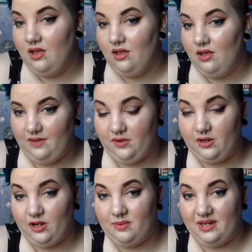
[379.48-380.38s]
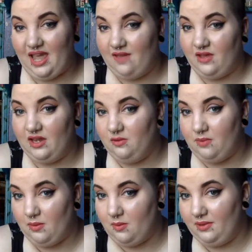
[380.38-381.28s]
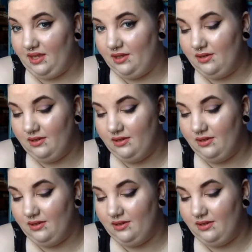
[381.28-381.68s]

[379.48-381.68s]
if you're an Urban Decay fan, you probably